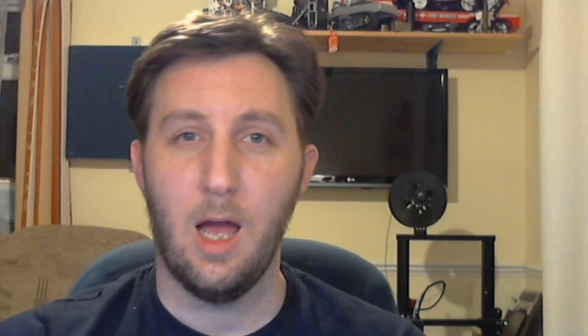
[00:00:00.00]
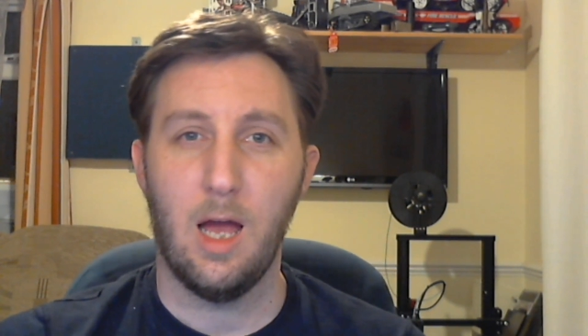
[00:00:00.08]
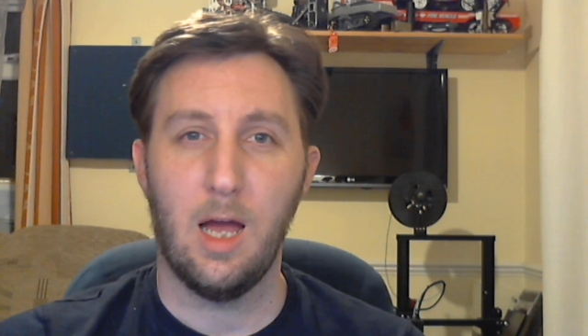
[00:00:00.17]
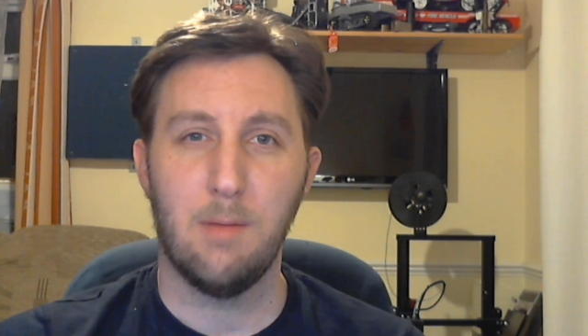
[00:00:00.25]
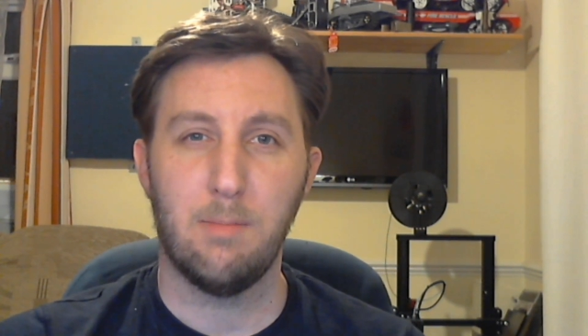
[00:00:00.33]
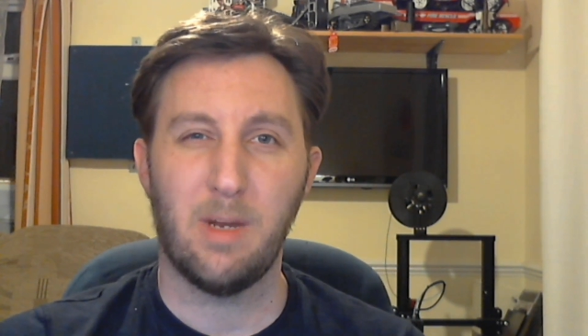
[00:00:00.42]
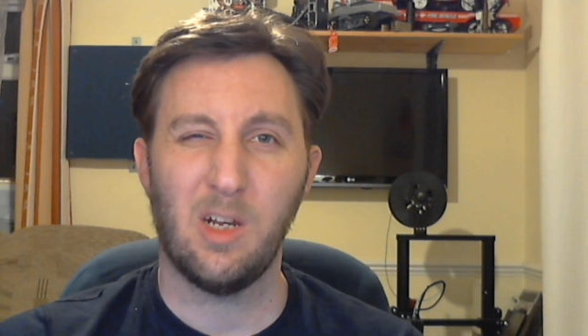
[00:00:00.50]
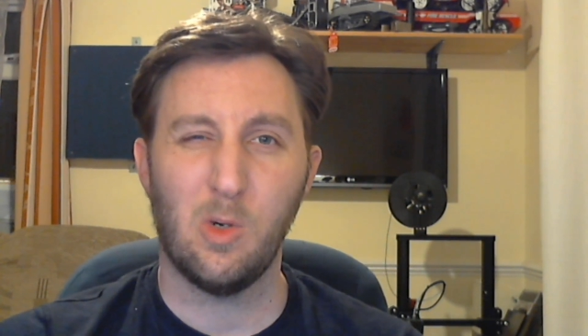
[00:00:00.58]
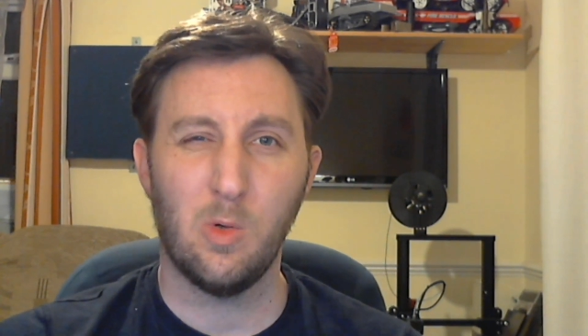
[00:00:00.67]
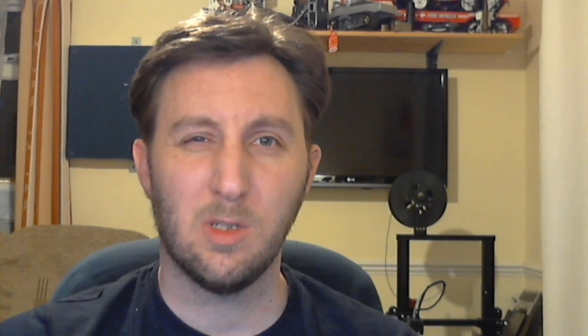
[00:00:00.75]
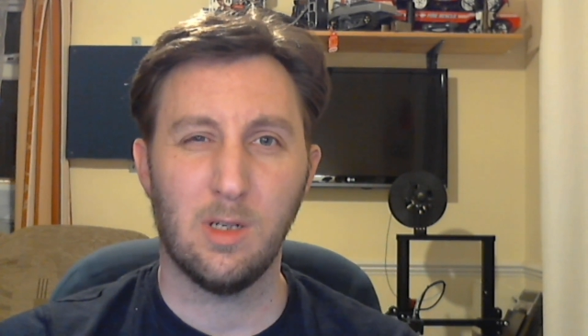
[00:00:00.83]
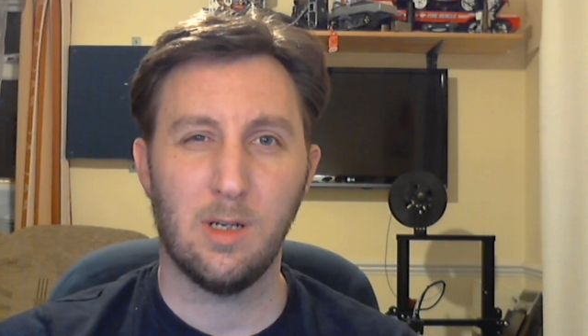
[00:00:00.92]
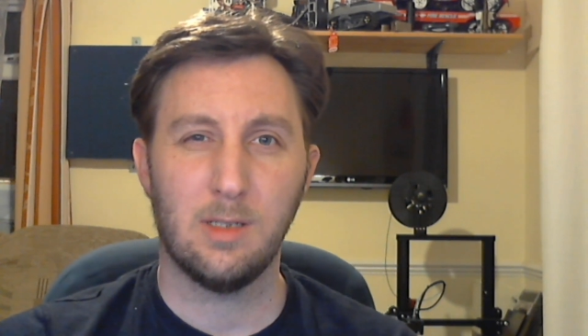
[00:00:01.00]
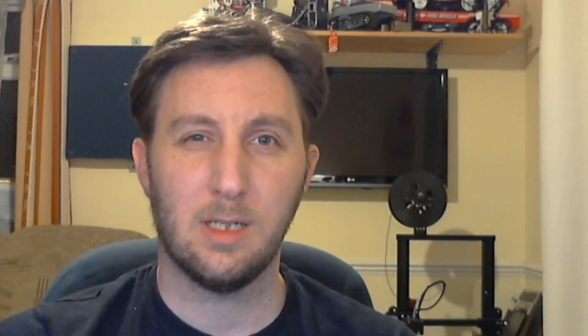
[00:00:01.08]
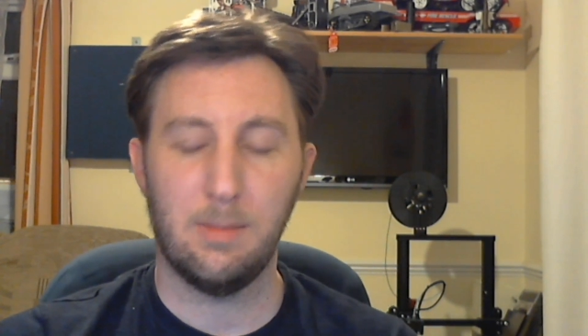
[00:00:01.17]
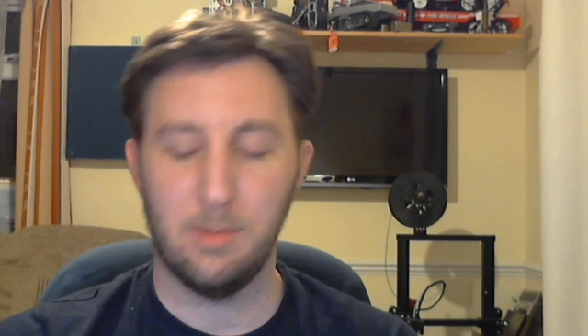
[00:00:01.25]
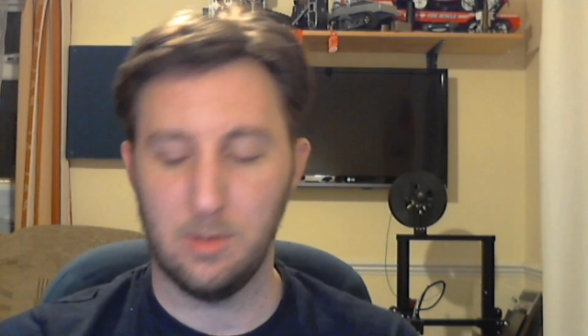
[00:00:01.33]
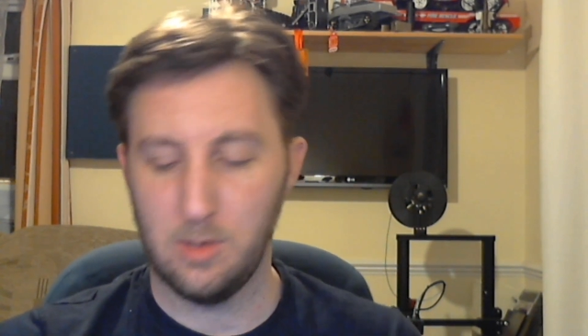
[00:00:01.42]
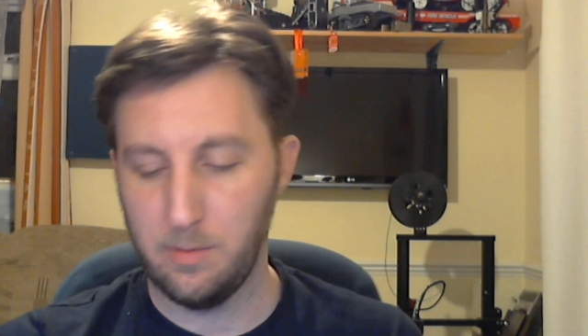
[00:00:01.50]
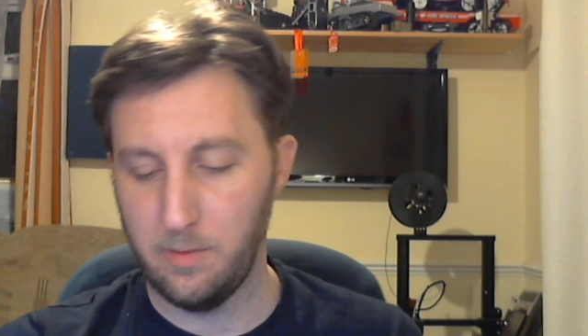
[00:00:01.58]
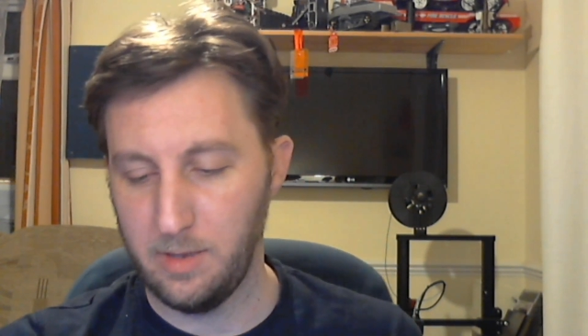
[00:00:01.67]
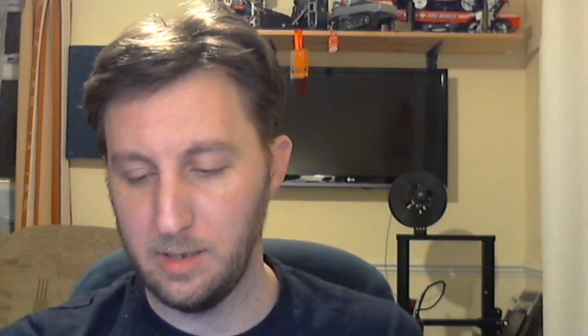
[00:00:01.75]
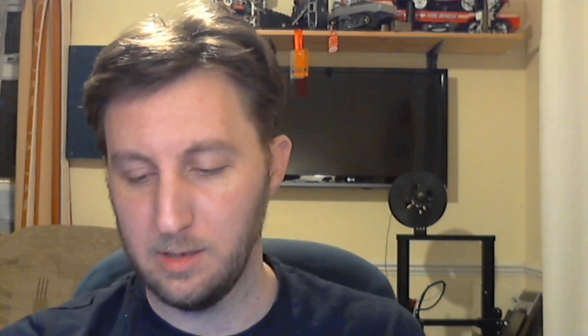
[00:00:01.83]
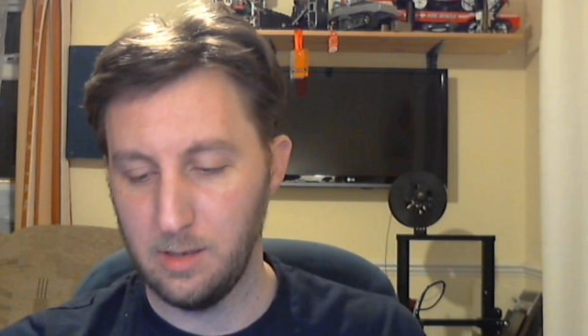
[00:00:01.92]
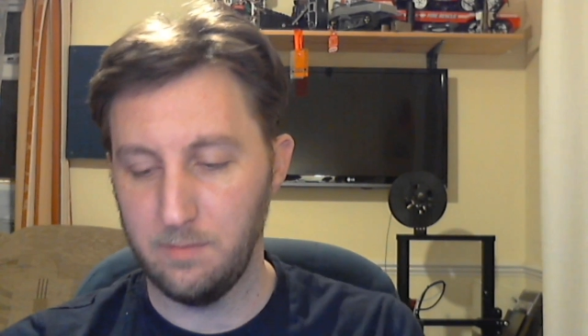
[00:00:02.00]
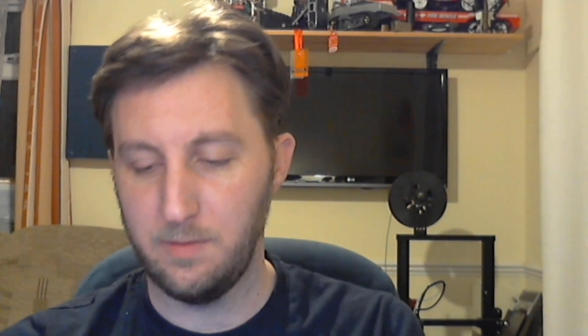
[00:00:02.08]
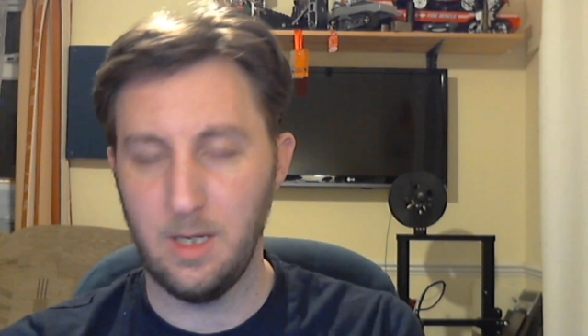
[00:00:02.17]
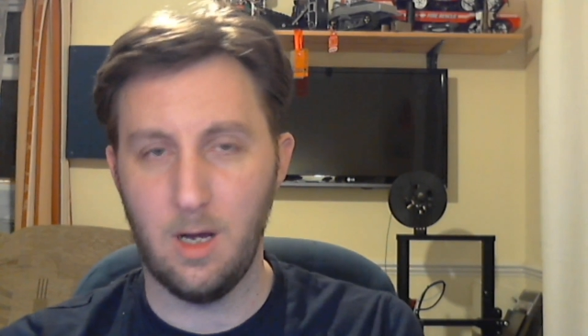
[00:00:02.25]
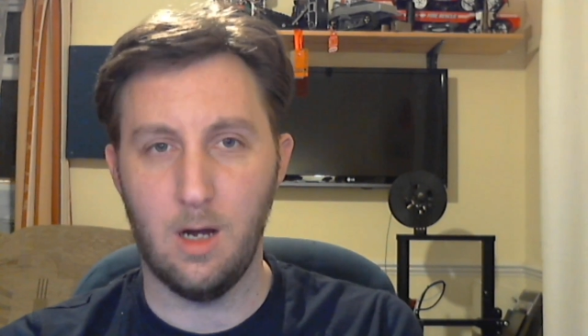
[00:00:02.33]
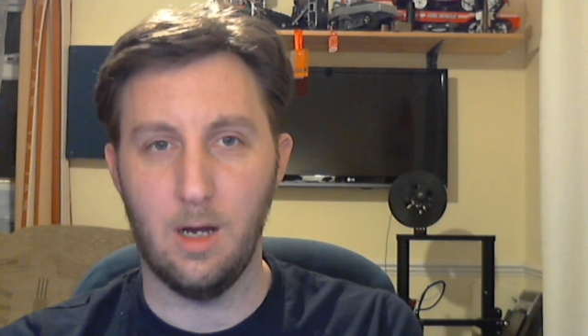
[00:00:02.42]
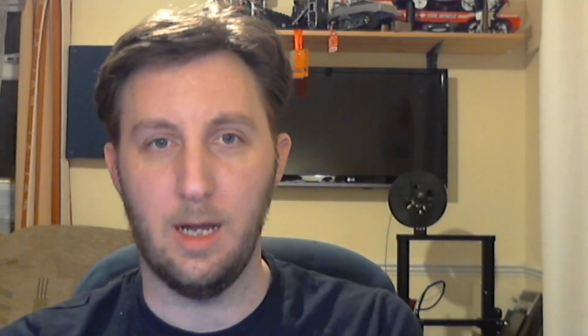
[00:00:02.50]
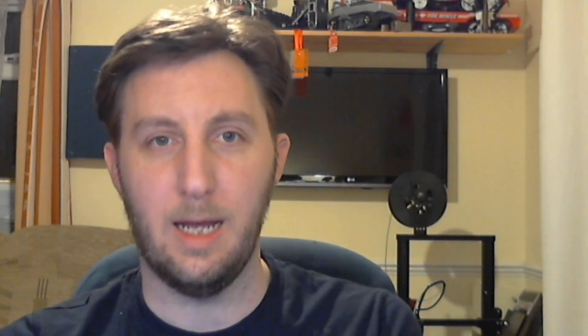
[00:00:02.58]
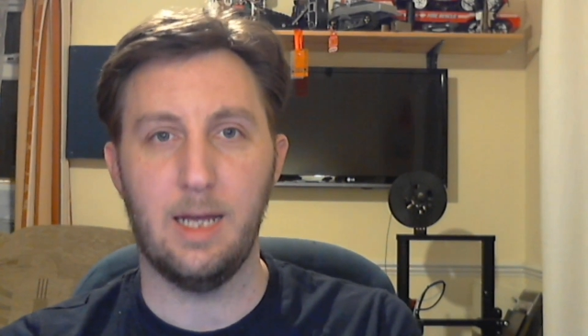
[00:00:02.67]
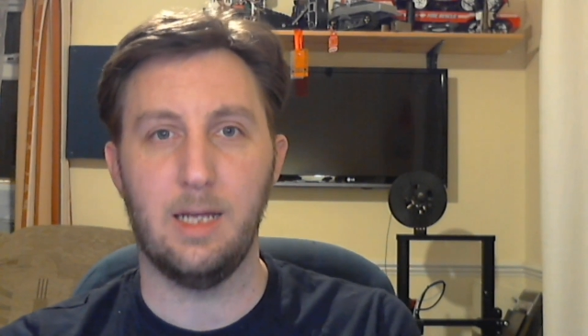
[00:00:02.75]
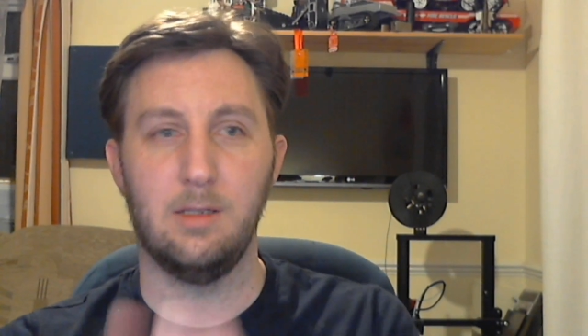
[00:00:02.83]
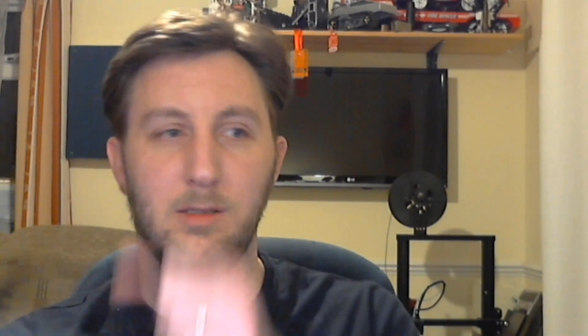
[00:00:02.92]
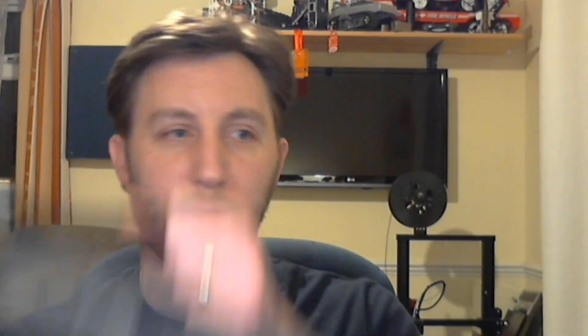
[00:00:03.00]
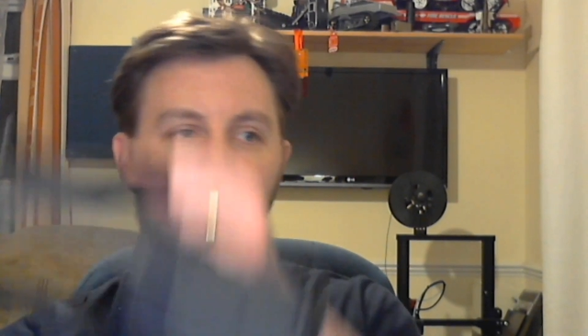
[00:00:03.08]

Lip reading: But I also like to keep on top of things like VR and